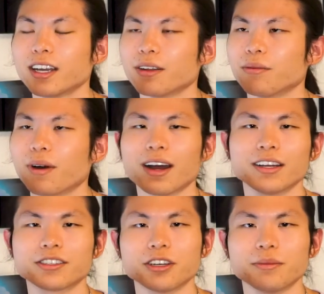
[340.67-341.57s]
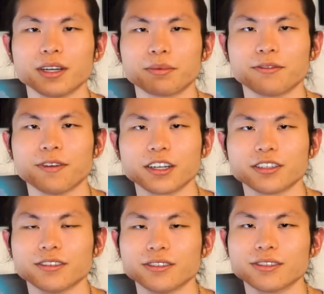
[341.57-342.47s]
and why so many
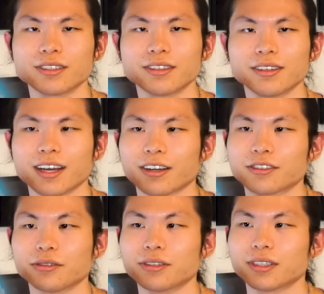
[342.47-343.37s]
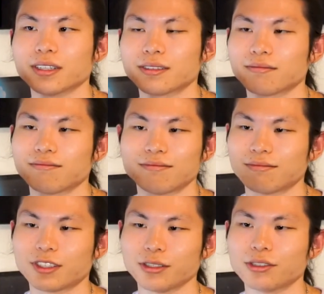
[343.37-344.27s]
professionals outsource this
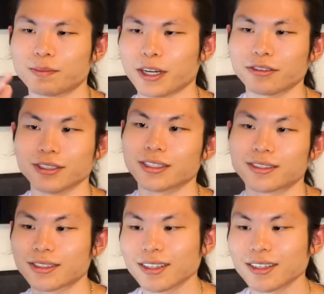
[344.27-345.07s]
to specialists.